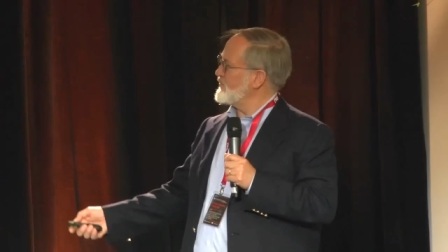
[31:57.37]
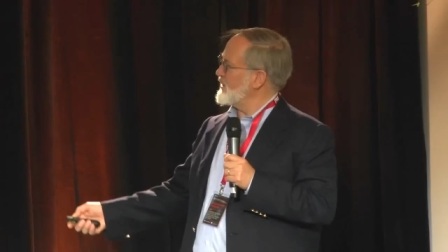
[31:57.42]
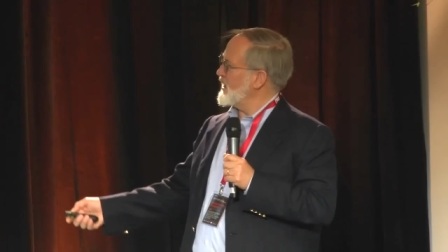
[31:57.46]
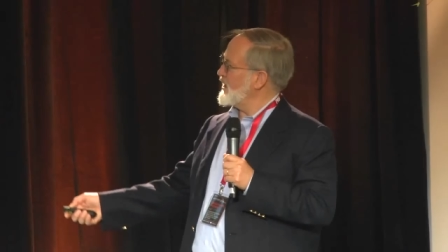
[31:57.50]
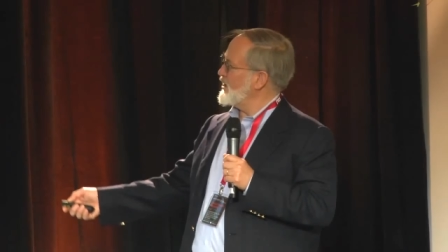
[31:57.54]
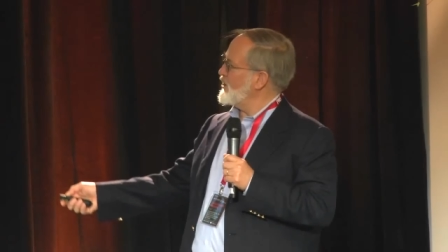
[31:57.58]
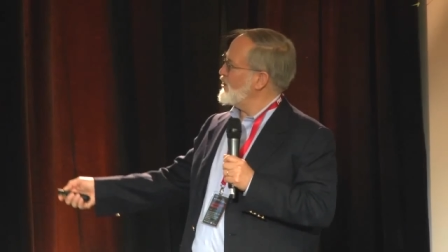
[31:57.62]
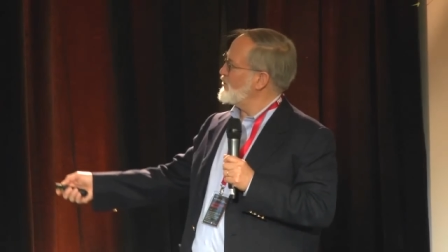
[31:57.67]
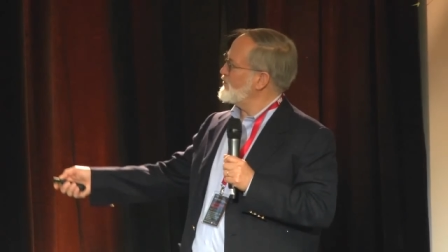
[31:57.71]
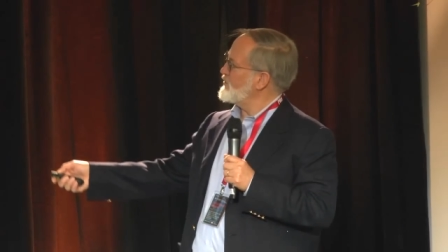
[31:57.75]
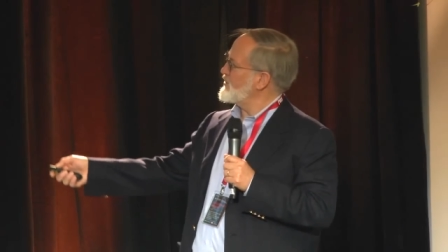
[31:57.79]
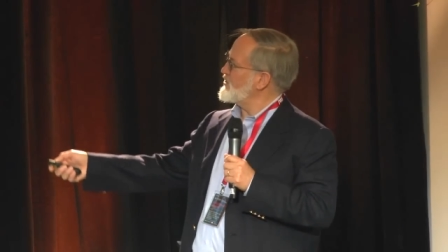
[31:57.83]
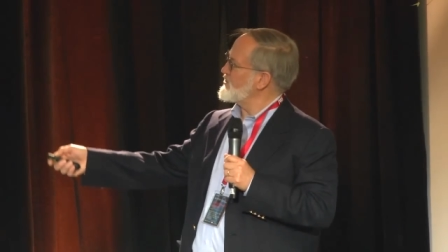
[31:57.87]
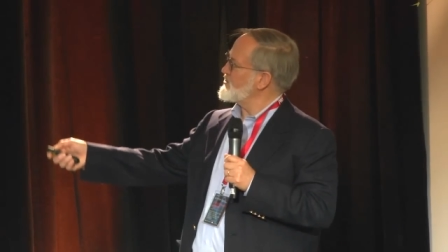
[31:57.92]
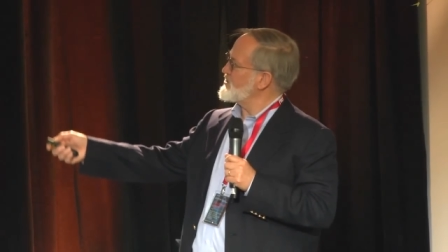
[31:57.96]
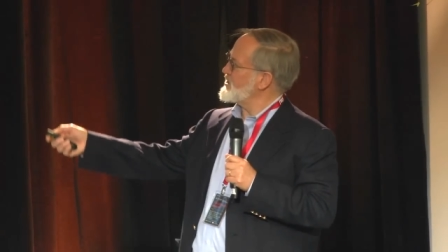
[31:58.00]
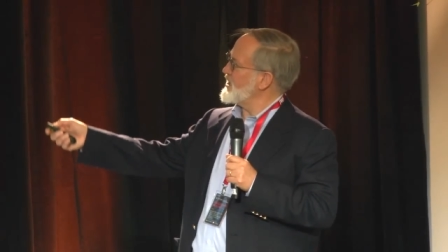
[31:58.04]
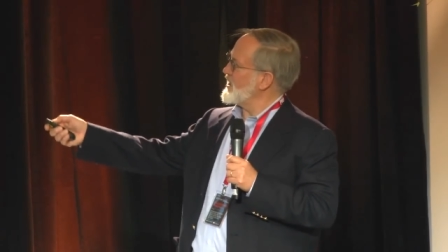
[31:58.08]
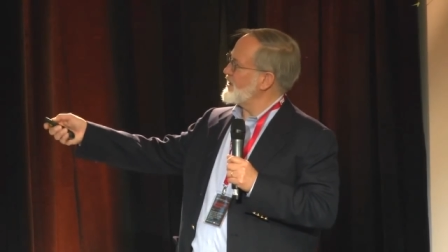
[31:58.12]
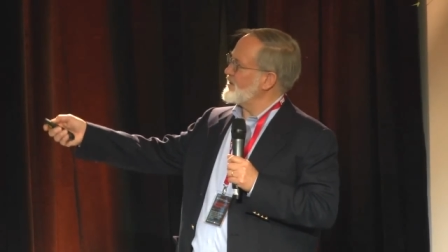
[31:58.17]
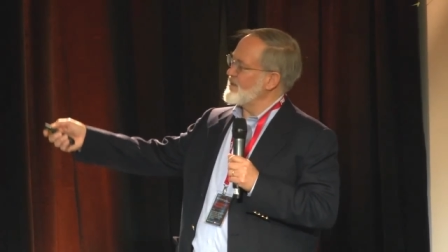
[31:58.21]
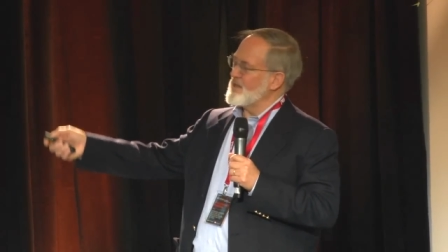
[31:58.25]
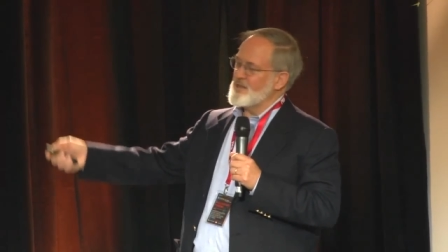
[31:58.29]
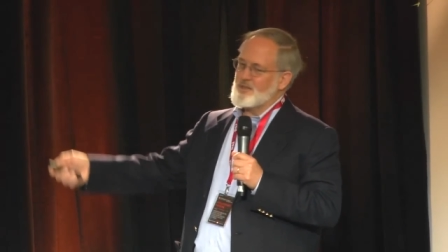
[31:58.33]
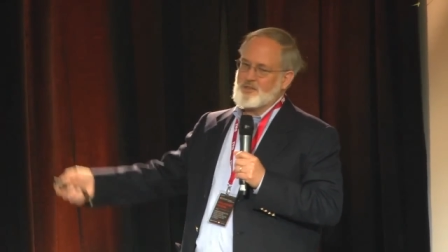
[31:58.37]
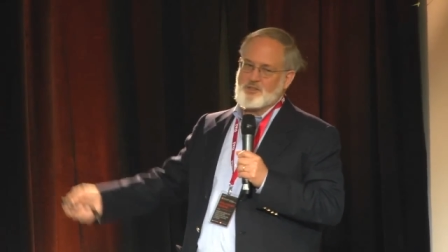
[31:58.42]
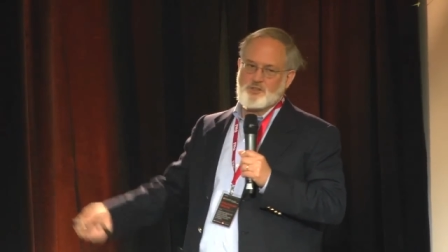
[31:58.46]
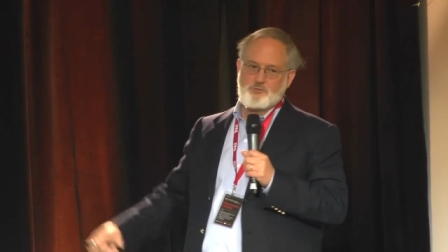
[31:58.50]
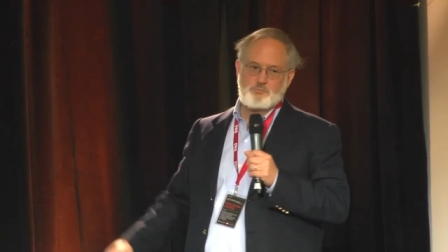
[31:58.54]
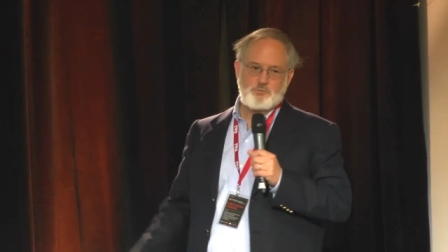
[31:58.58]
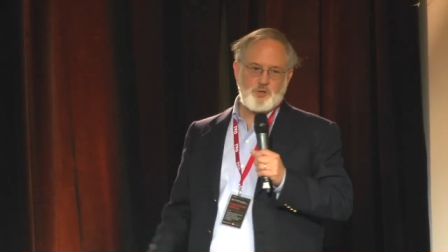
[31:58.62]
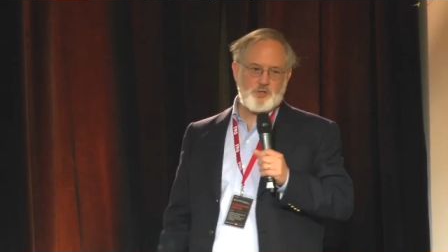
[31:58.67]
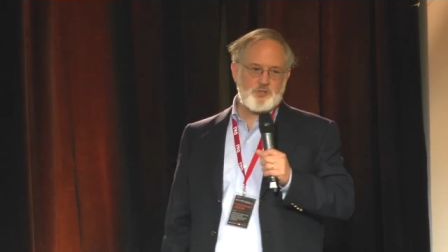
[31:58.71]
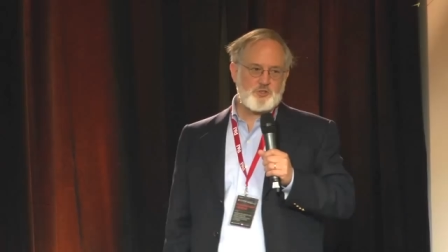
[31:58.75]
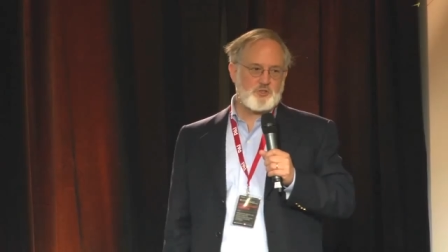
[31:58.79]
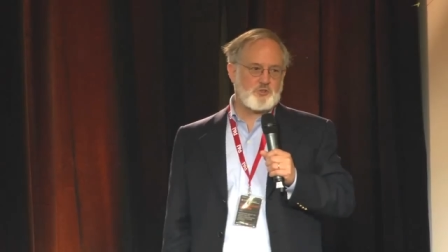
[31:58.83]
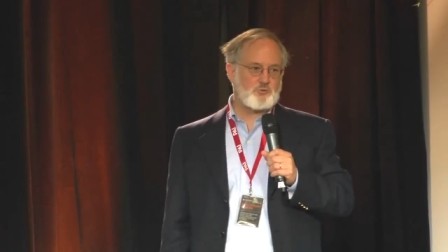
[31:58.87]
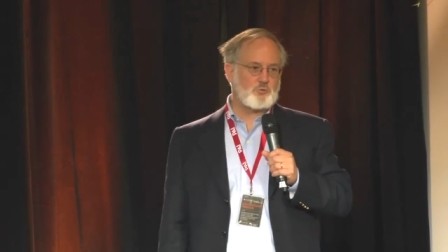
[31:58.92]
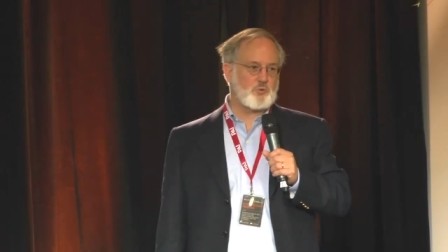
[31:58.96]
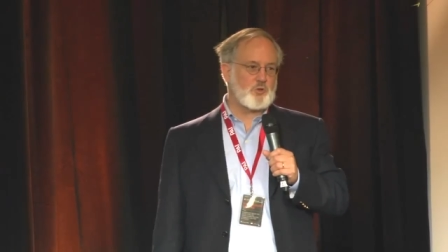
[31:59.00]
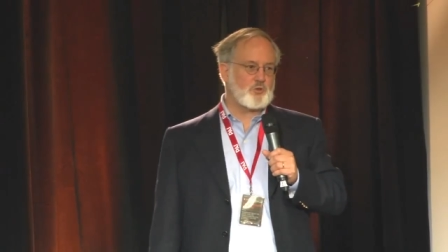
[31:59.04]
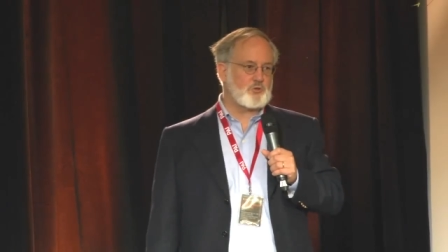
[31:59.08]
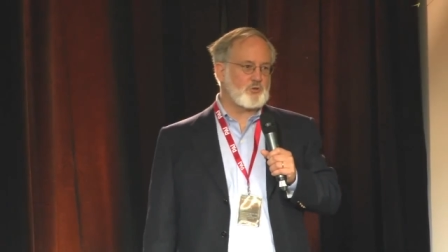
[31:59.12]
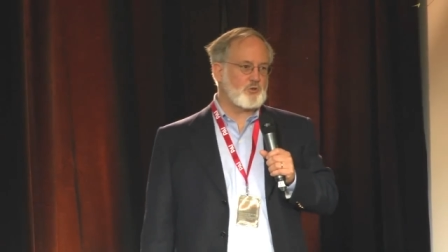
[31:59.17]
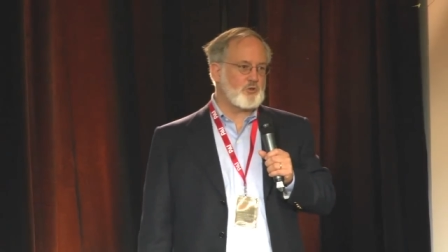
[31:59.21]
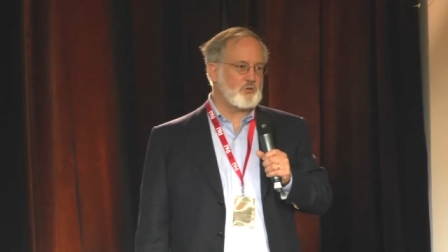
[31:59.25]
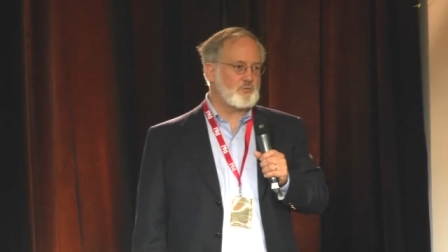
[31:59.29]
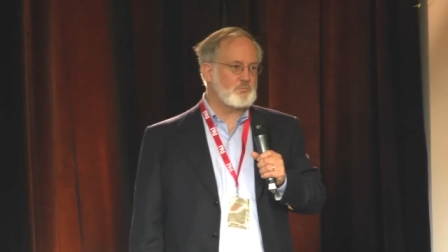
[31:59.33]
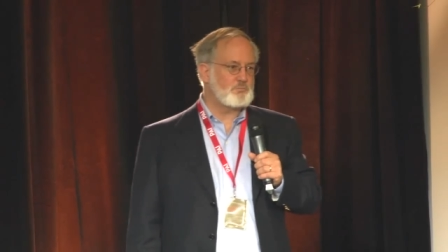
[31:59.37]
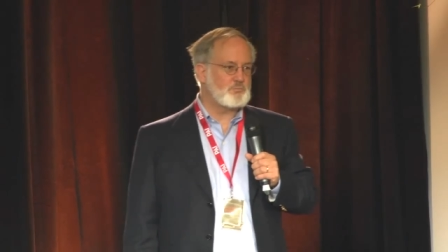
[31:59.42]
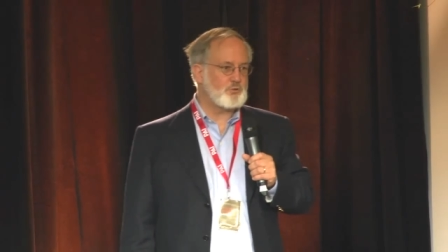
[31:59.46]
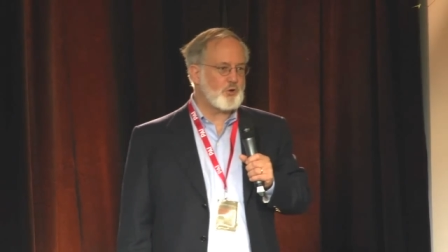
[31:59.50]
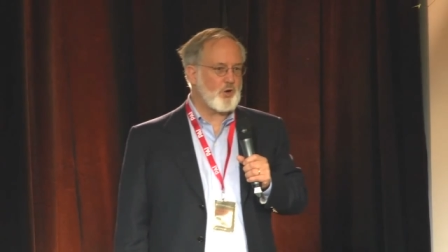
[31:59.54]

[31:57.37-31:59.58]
and my hope is that these bridges will grow